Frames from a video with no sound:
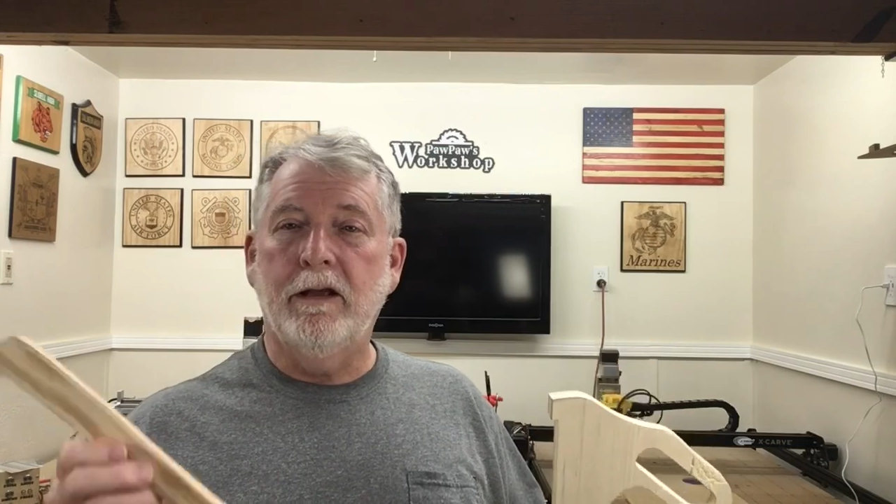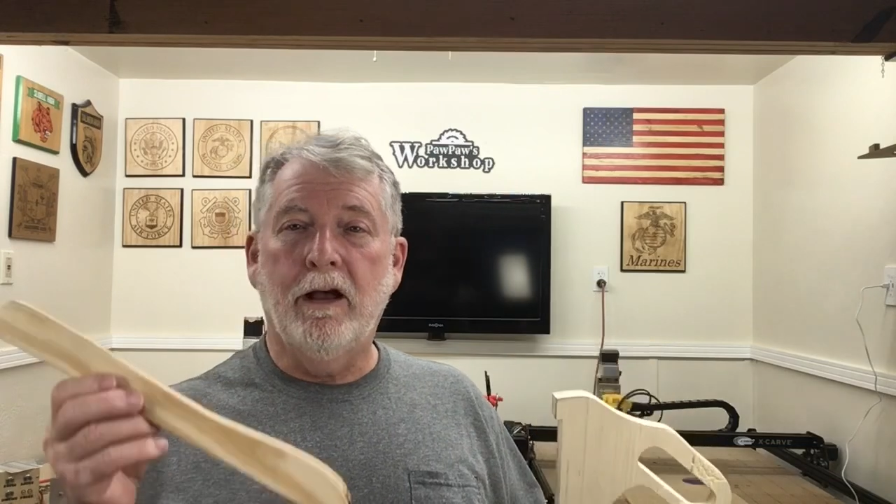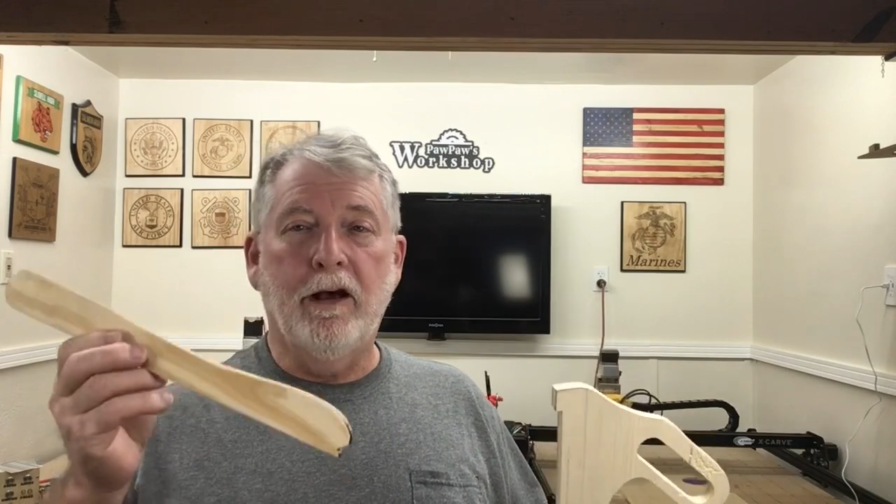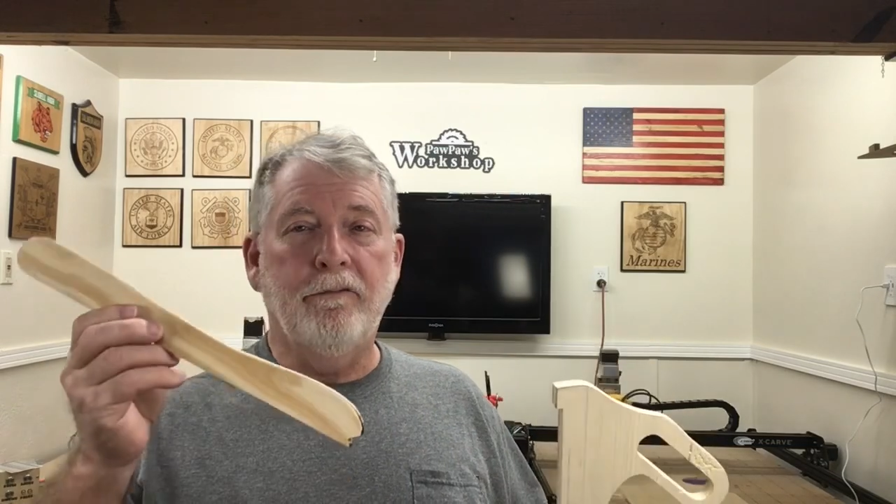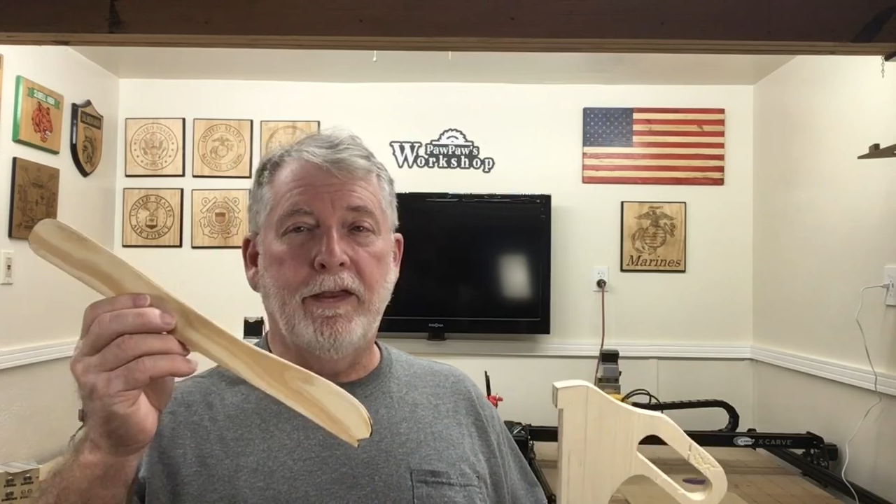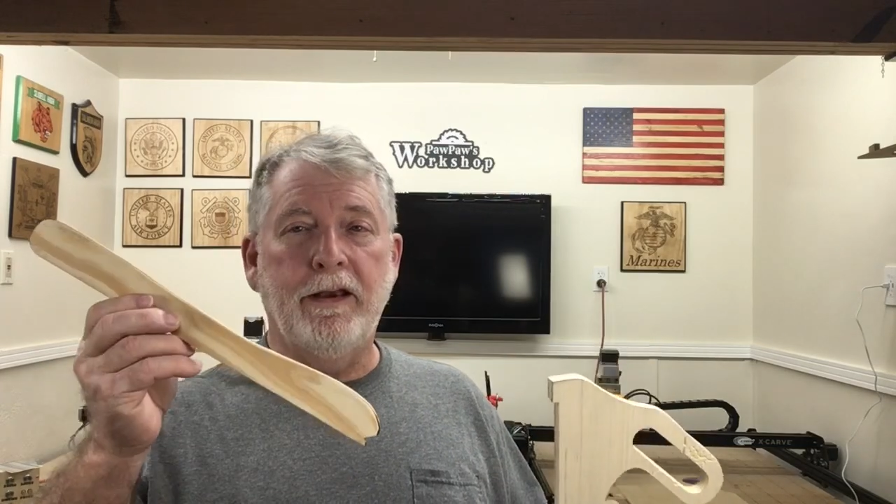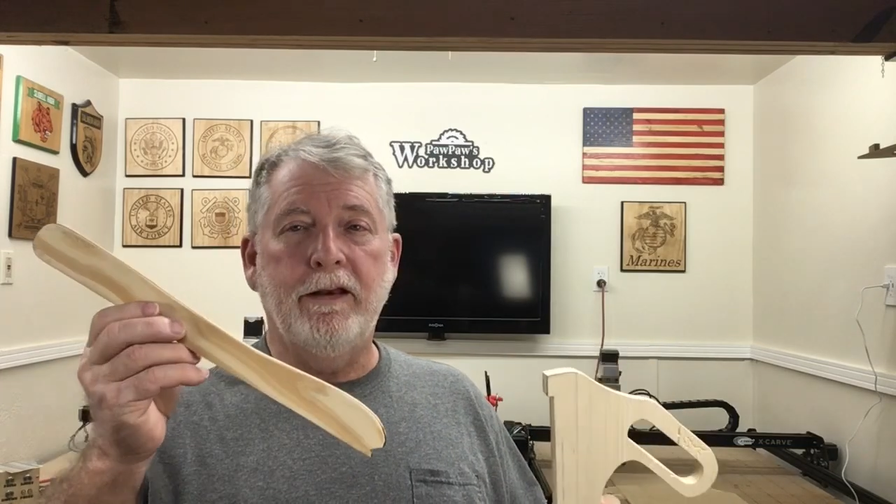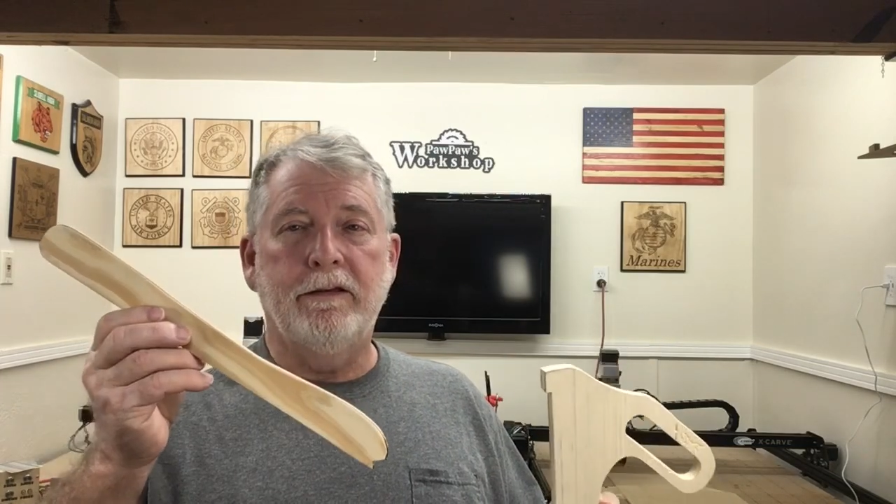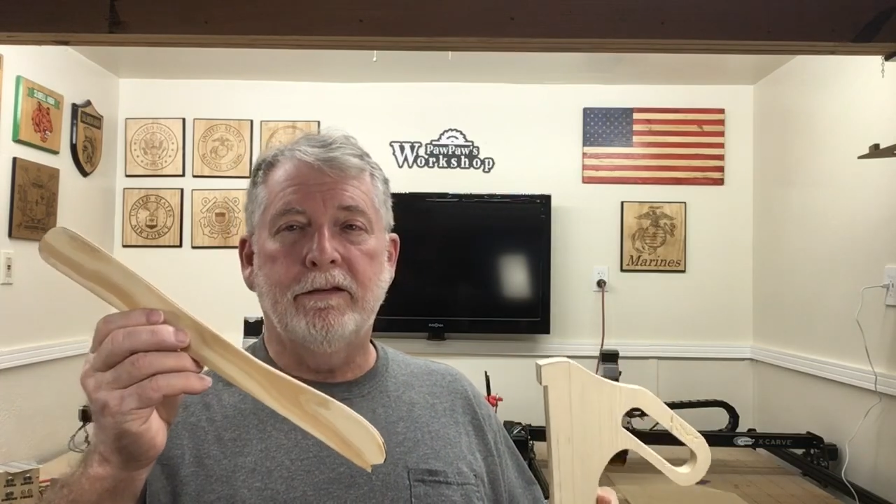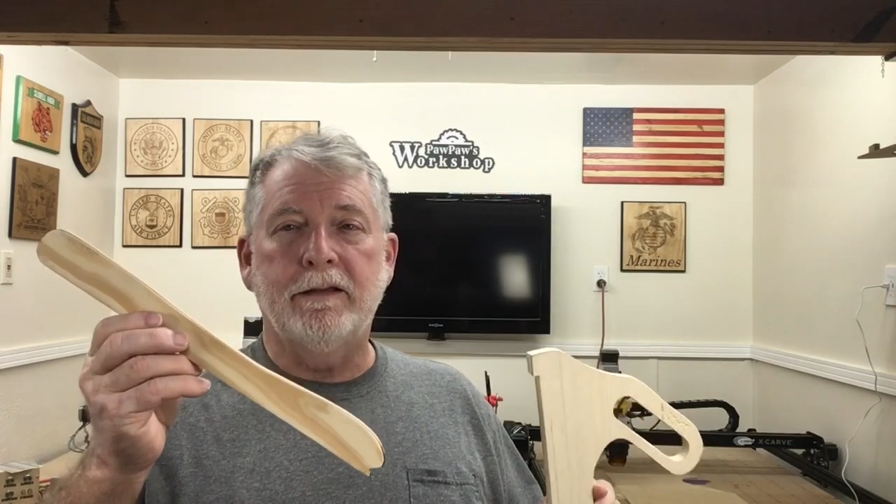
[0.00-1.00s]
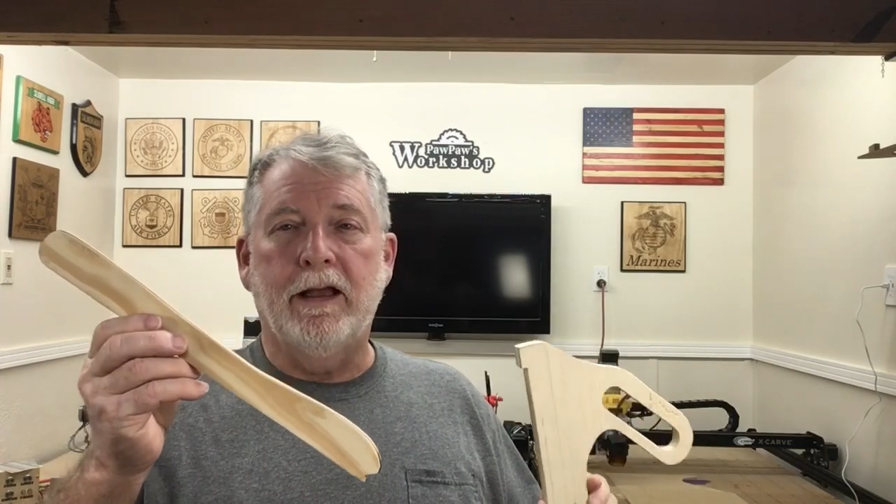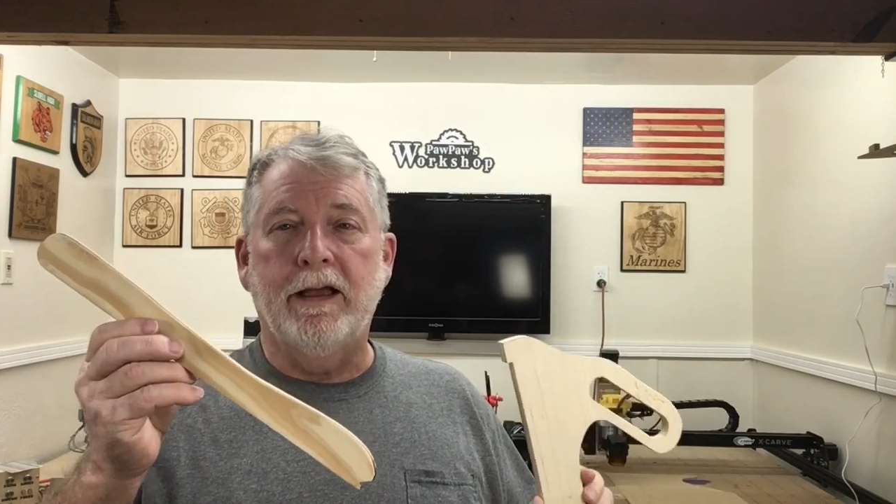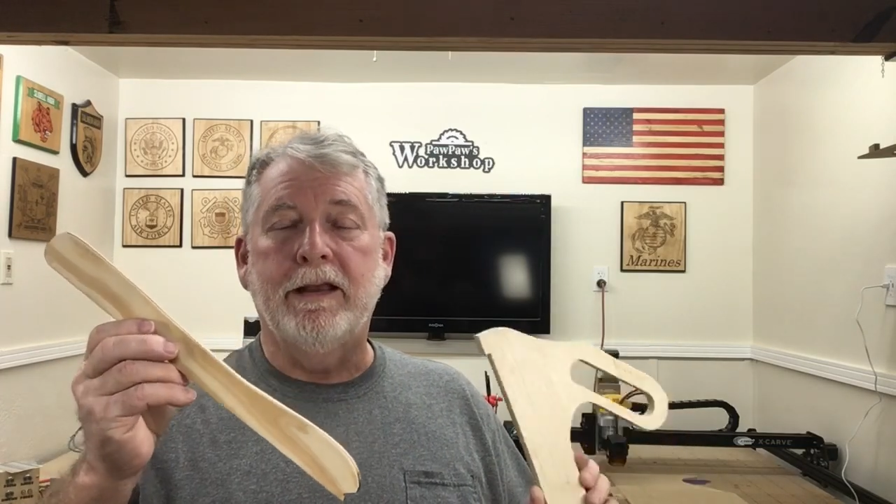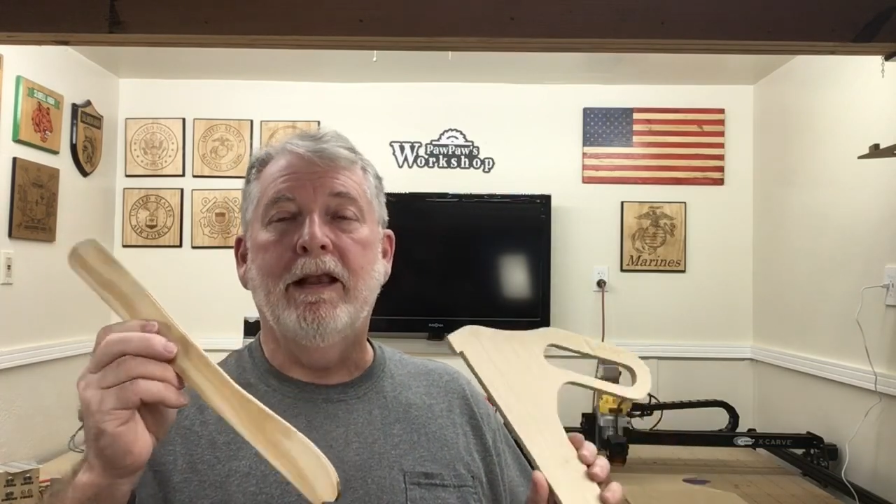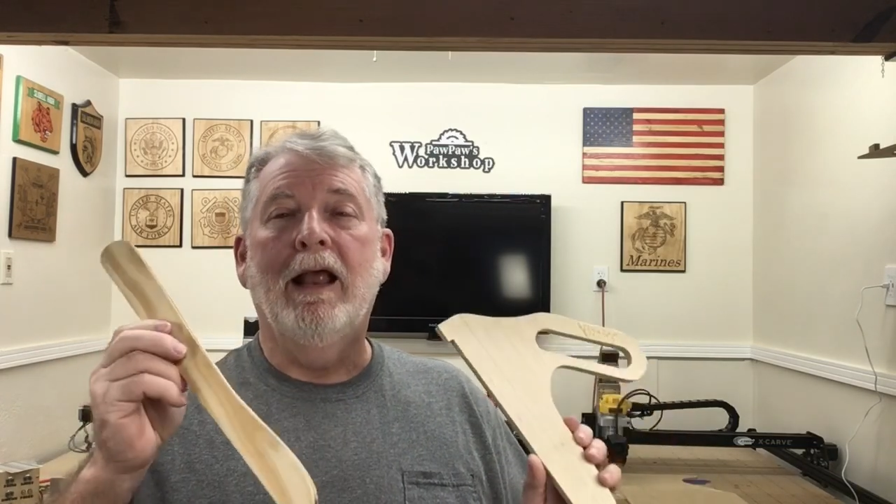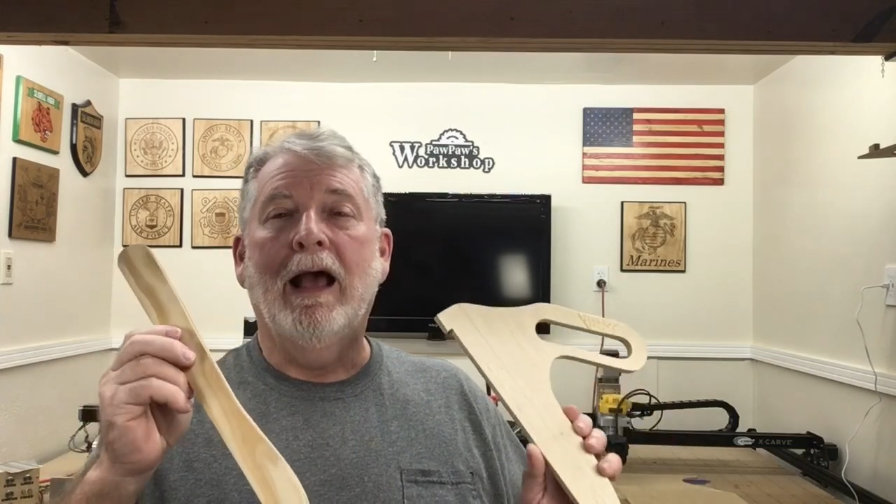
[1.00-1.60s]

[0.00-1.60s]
of any design,